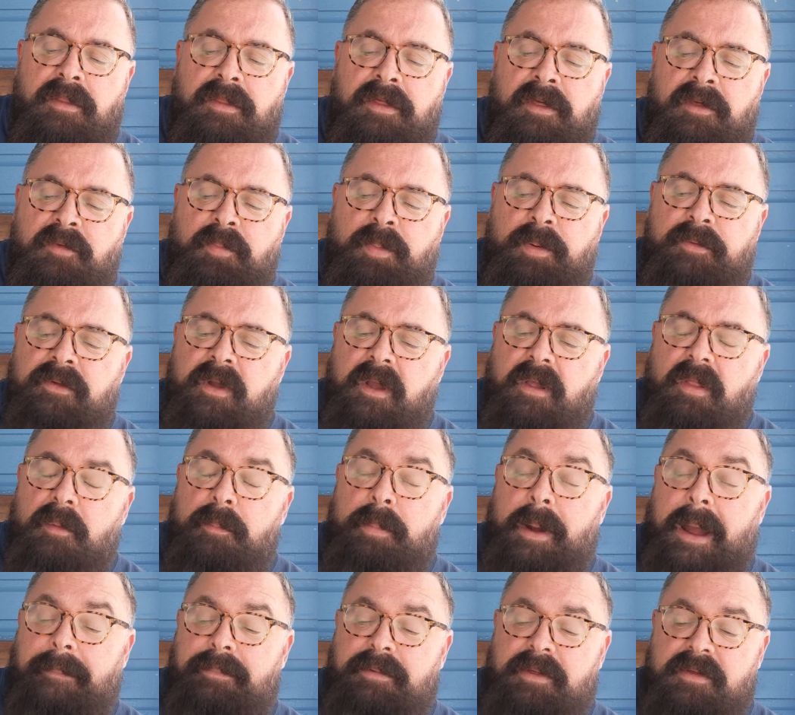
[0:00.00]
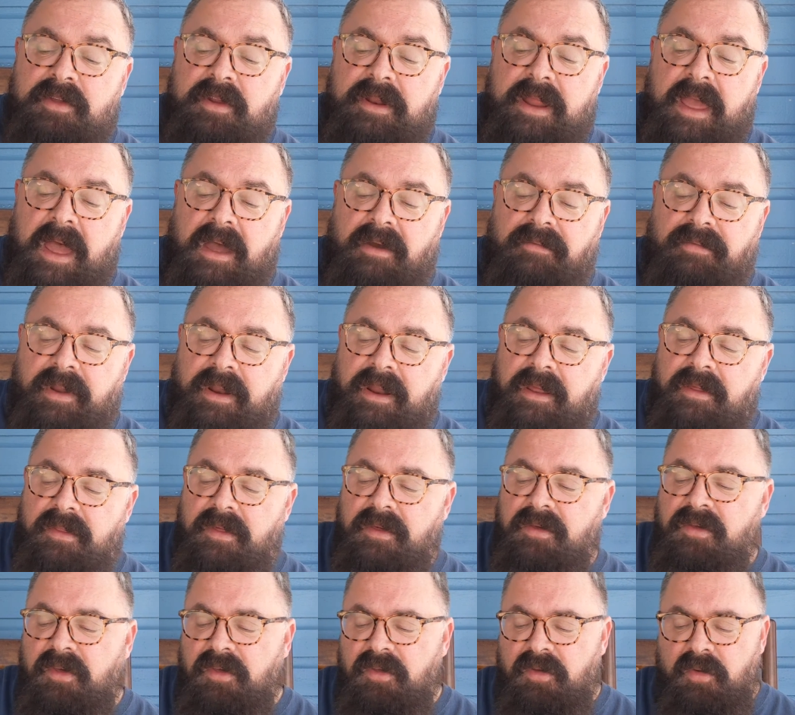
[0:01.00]
this particular pipe doesn't have any.
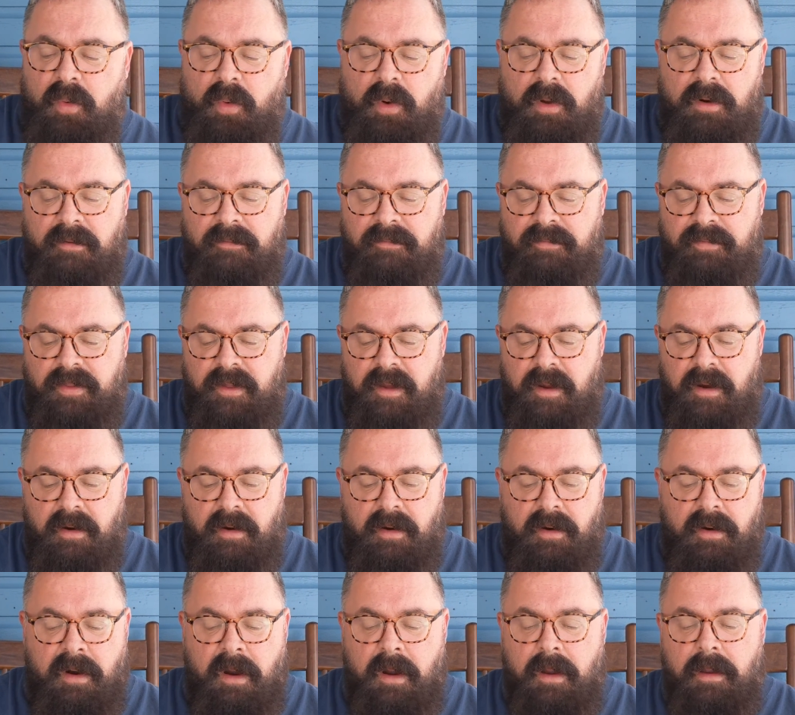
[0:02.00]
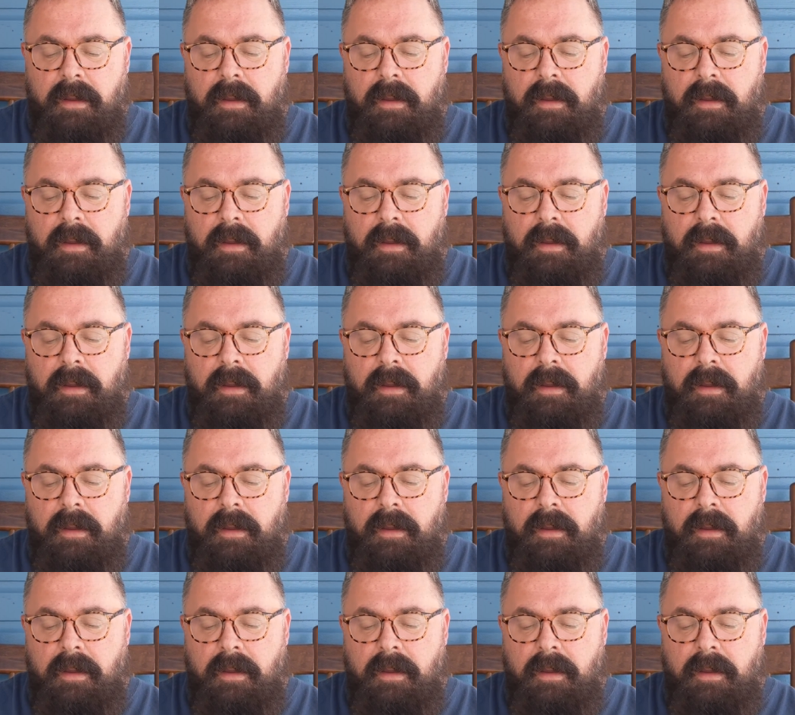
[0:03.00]
This is one of their